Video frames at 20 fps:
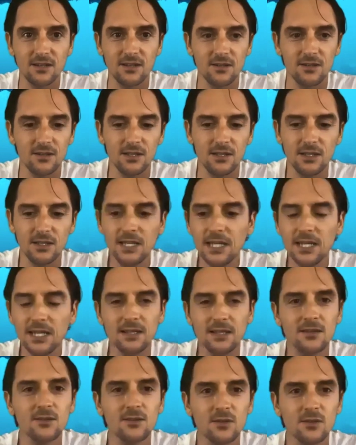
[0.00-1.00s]

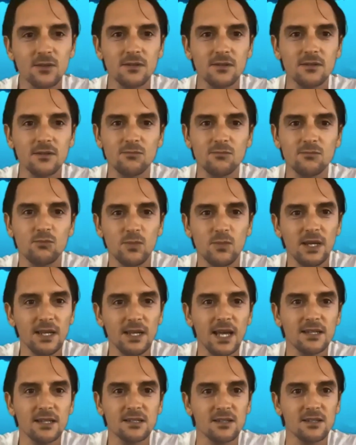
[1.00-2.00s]
in
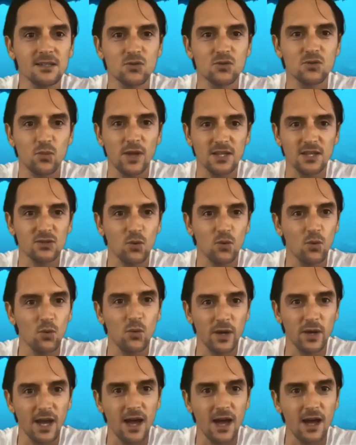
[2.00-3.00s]
essence, that's all
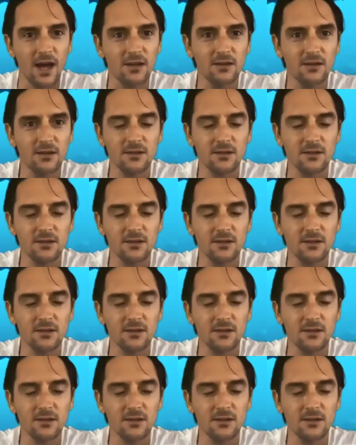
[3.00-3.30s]
we are.